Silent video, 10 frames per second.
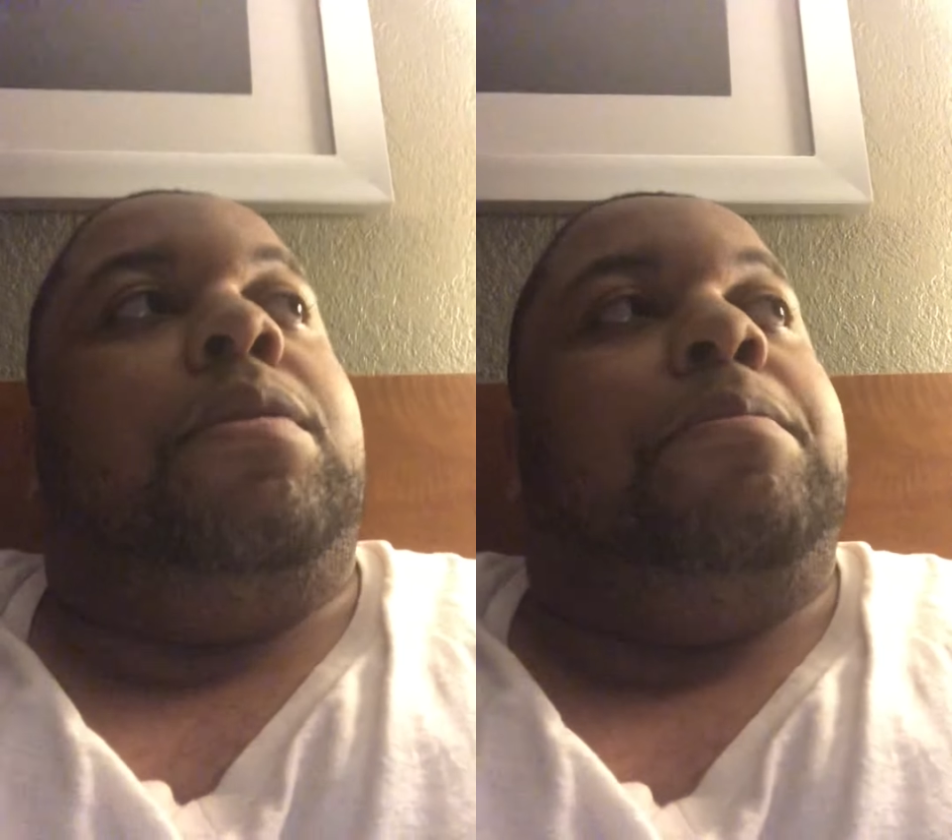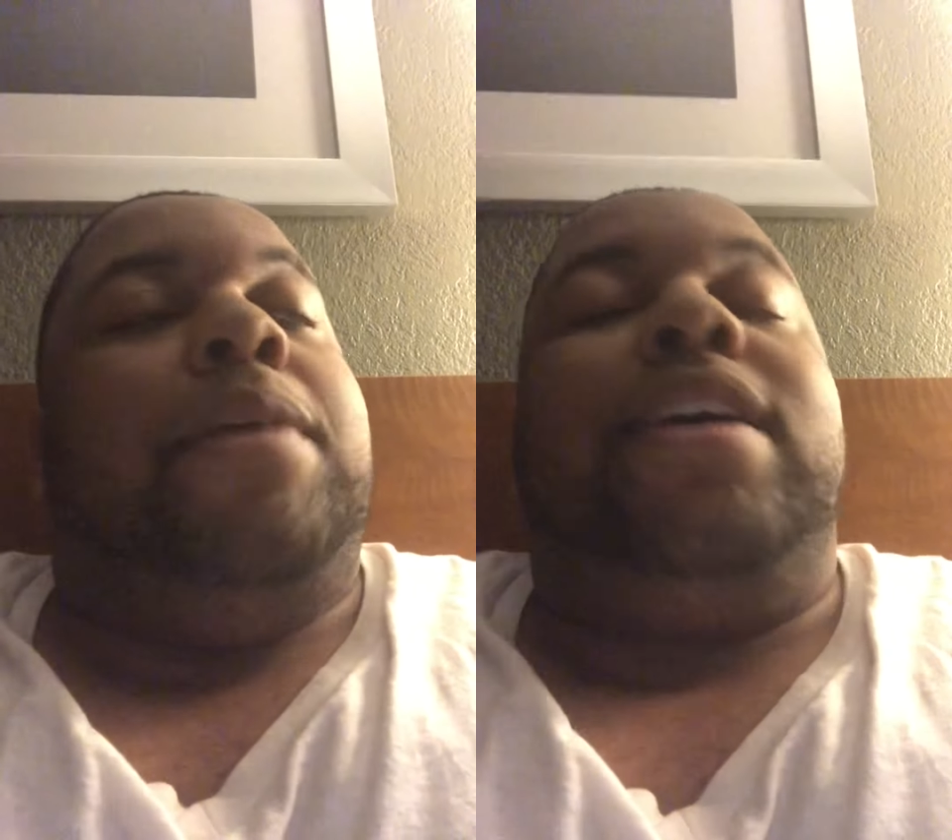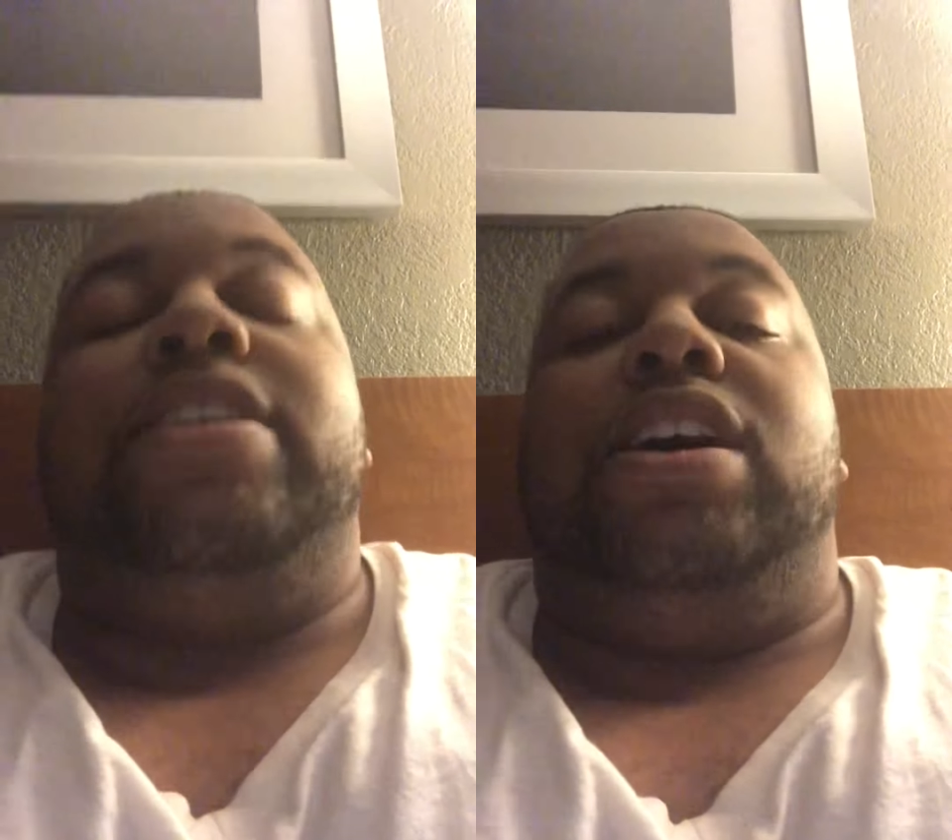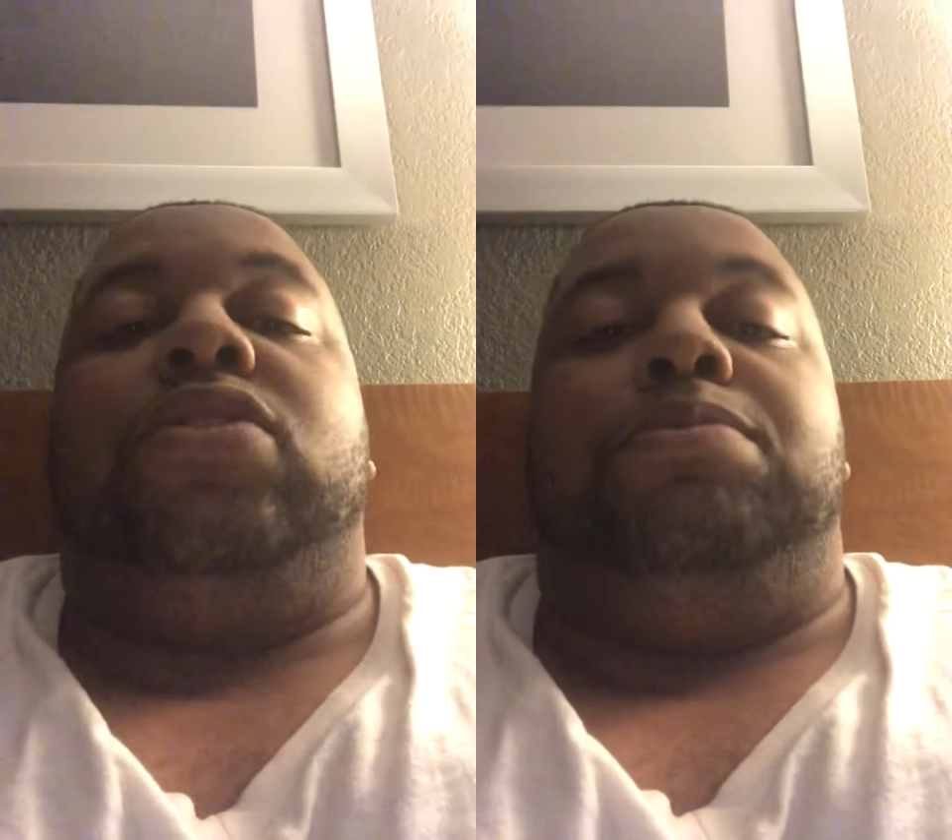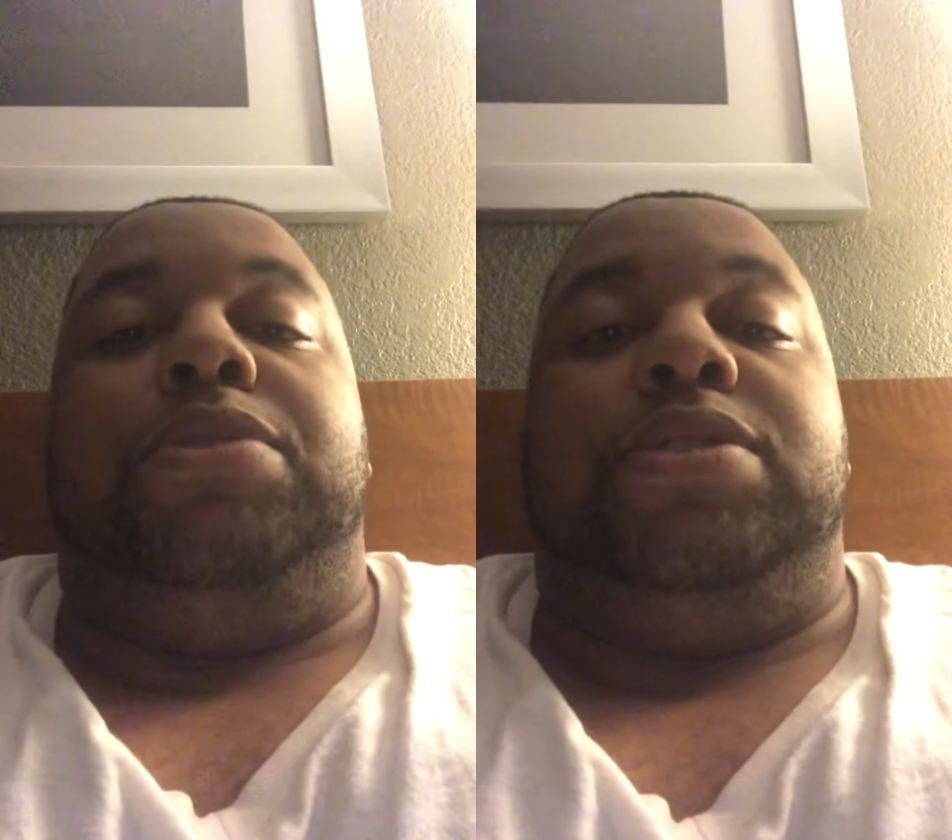make
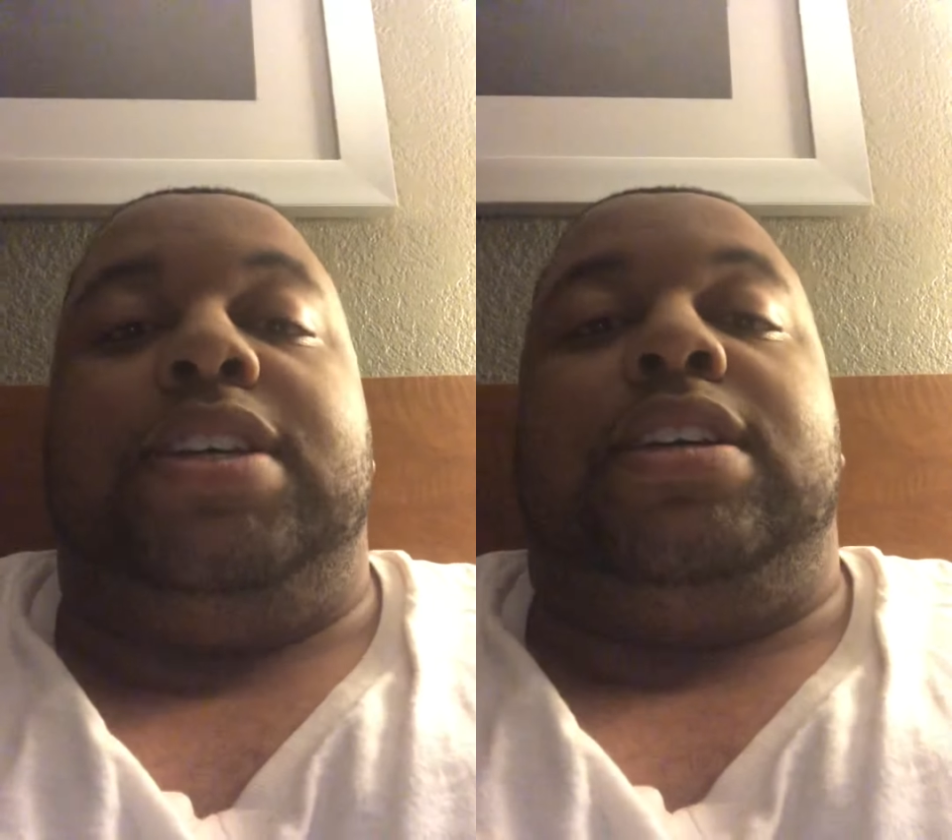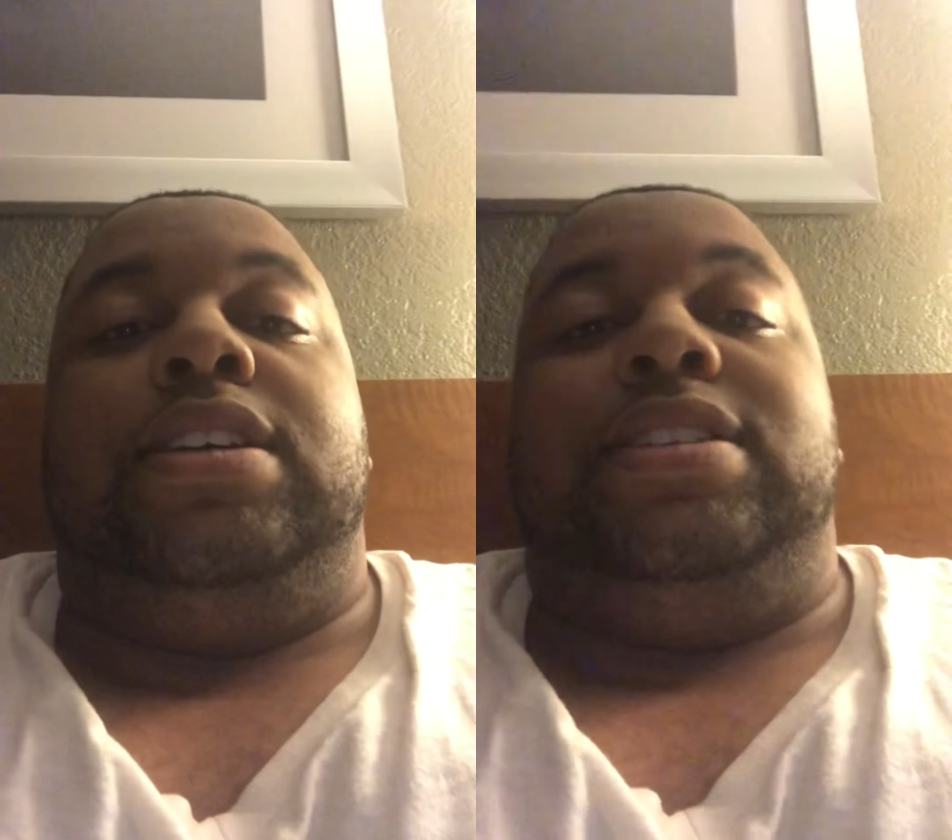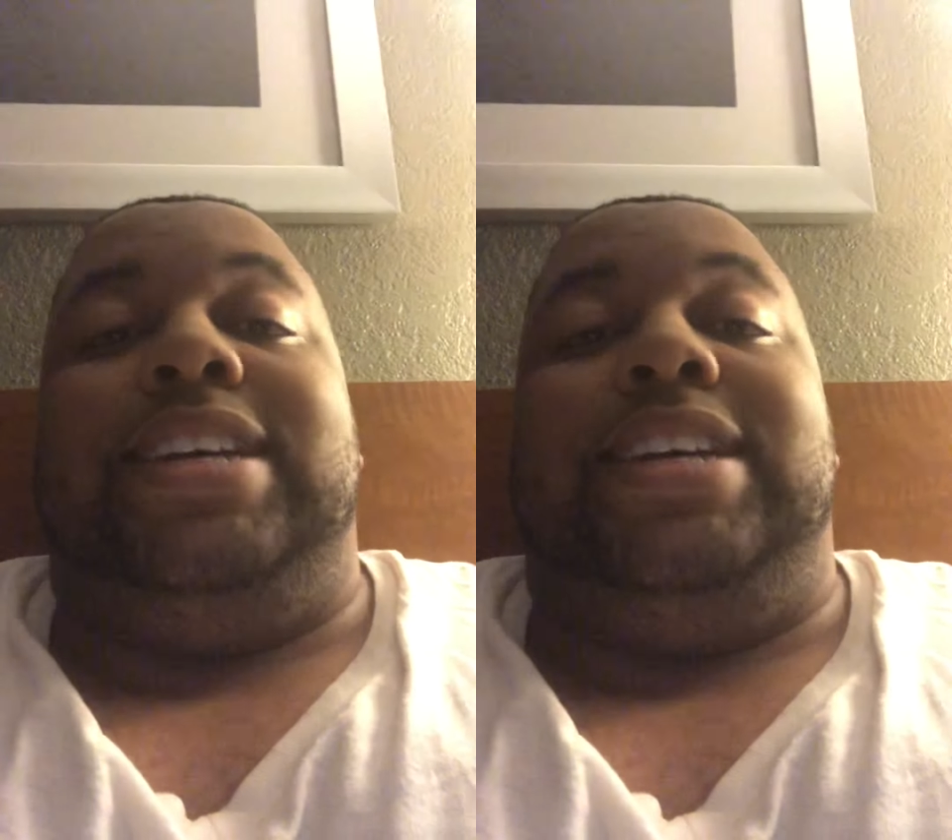enough music